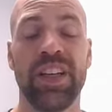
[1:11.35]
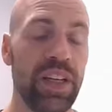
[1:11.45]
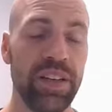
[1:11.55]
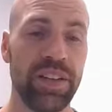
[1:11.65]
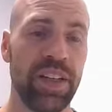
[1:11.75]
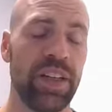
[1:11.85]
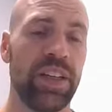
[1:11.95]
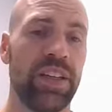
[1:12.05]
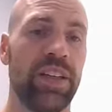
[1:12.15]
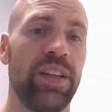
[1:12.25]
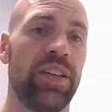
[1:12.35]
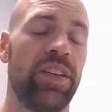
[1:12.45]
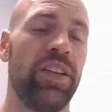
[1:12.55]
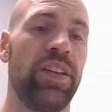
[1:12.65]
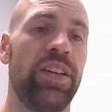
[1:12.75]
and uh,
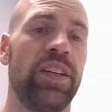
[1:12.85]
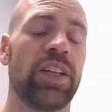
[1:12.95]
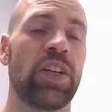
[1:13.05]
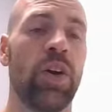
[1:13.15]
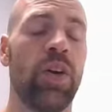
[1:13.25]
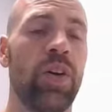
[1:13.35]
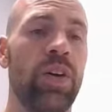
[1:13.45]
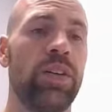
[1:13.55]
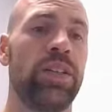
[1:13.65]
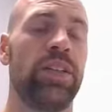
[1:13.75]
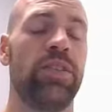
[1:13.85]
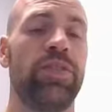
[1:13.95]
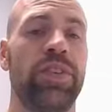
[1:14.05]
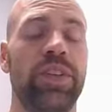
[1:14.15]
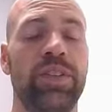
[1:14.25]
the core of
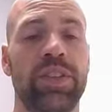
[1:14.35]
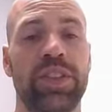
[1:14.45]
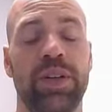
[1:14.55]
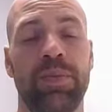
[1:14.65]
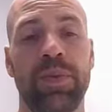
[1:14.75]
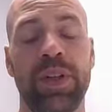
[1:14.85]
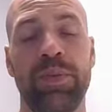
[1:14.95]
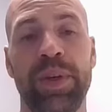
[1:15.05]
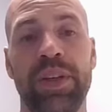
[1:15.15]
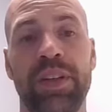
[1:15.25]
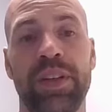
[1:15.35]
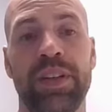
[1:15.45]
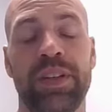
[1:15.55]
your job will be